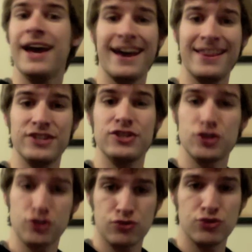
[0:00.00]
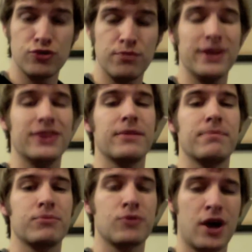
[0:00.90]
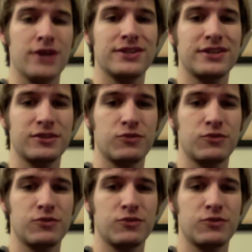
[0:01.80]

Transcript: And this is true, but the process